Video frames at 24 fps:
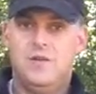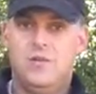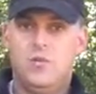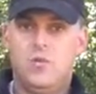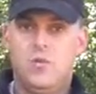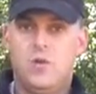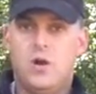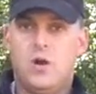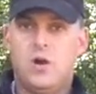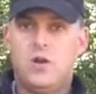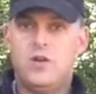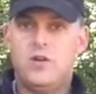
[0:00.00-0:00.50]

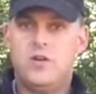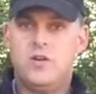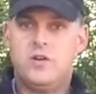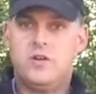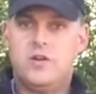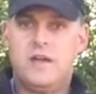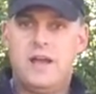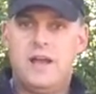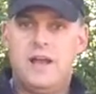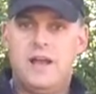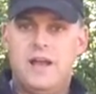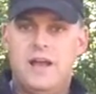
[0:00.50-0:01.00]
where all your
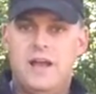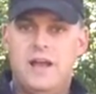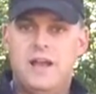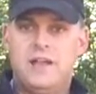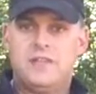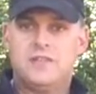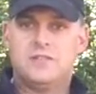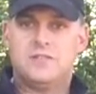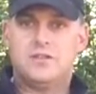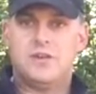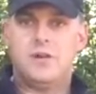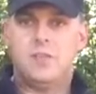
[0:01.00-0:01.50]

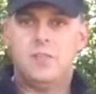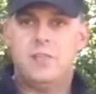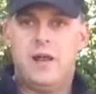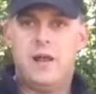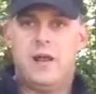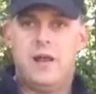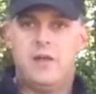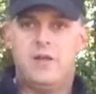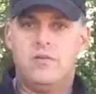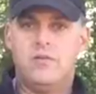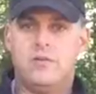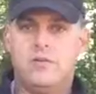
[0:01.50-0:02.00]
guidelines are coming
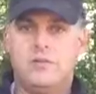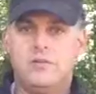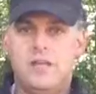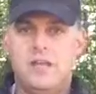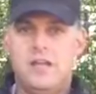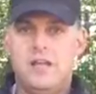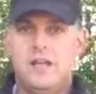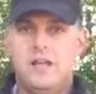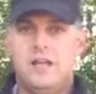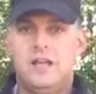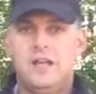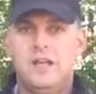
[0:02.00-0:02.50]
out on your
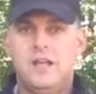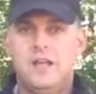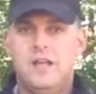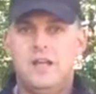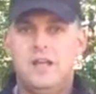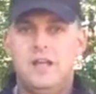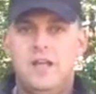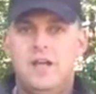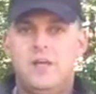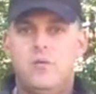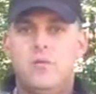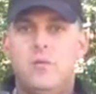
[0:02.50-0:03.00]
tent,
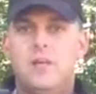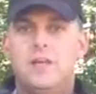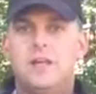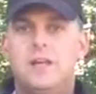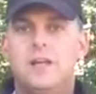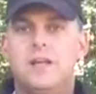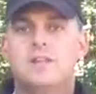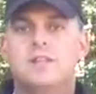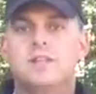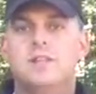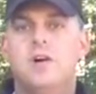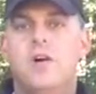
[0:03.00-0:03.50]
and when it
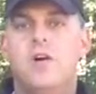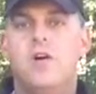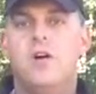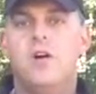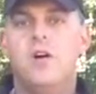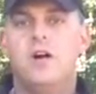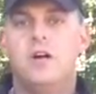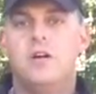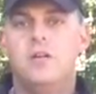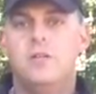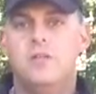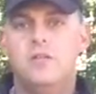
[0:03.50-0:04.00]
gets
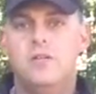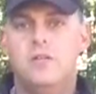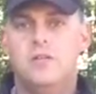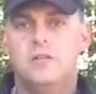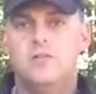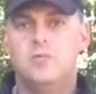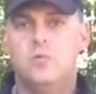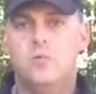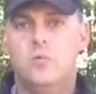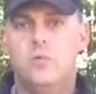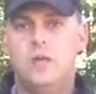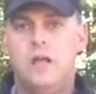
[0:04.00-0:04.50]
dark,
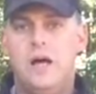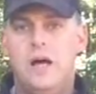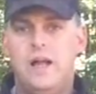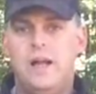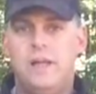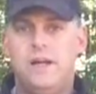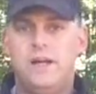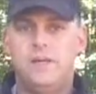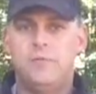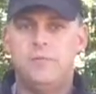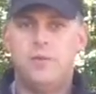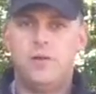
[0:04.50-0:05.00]
this will light
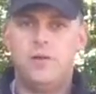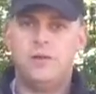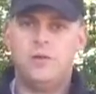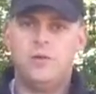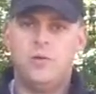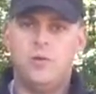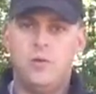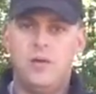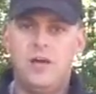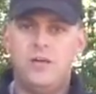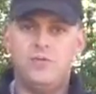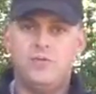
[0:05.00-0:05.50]
up and you
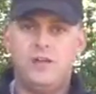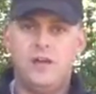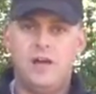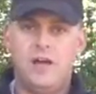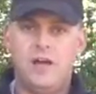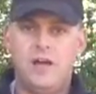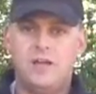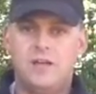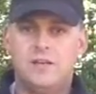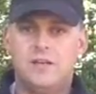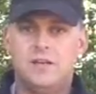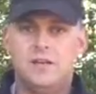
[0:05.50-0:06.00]
will have
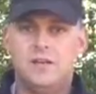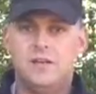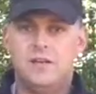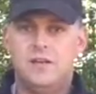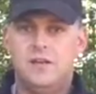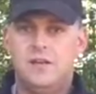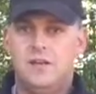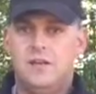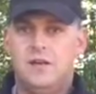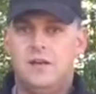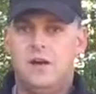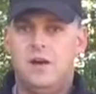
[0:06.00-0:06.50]
light
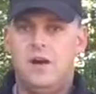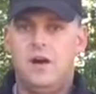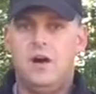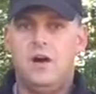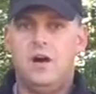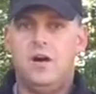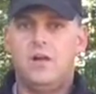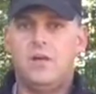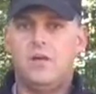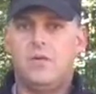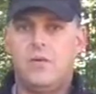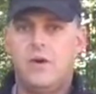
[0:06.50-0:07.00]

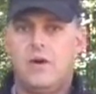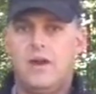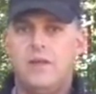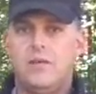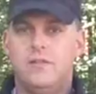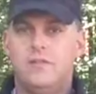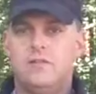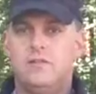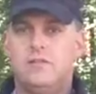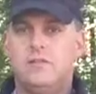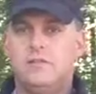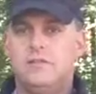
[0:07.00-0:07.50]
all
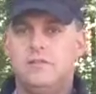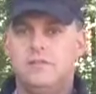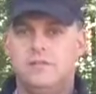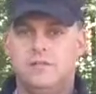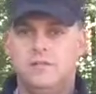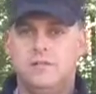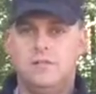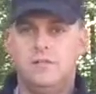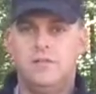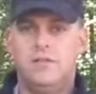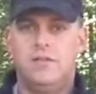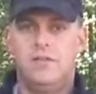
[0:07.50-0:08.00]
around
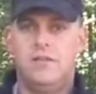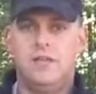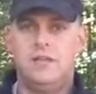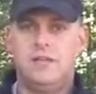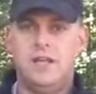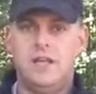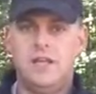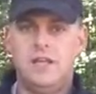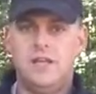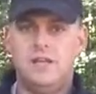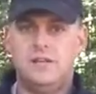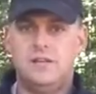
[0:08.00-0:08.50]
the
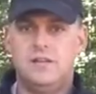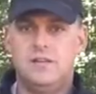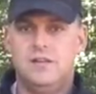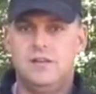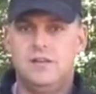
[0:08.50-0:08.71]
tent.